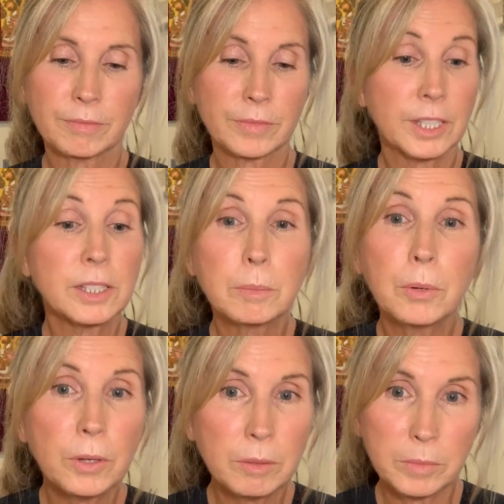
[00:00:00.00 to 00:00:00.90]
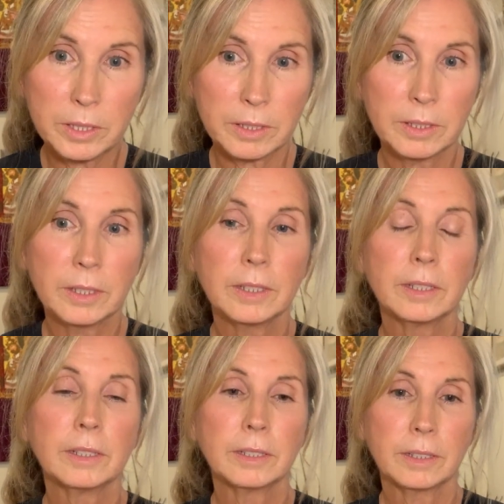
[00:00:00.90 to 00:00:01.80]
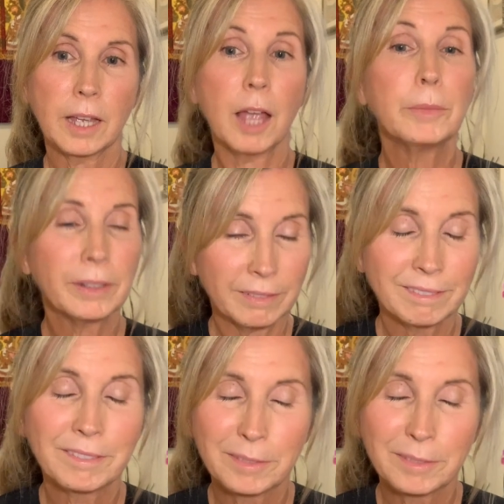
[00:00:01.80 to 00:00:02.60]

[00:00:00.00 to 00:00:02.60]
disappointment. I mean,